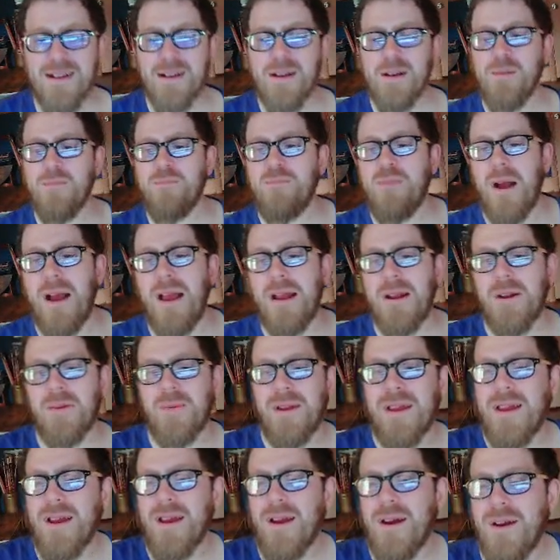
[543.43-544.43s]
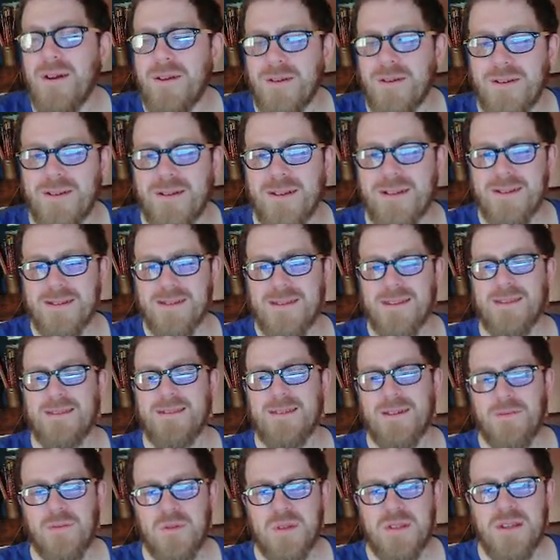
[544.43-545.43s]
Binary code
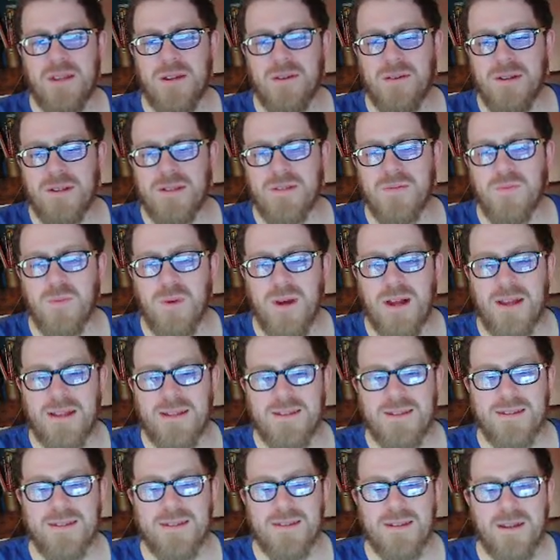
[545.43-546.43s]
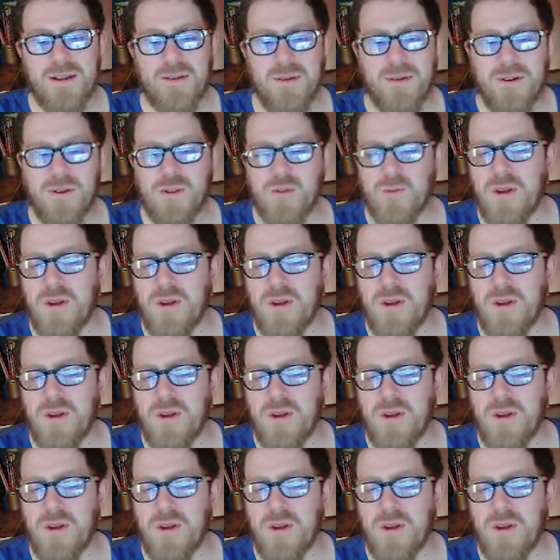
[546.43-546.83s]
consisted of a series of 1s and 0s.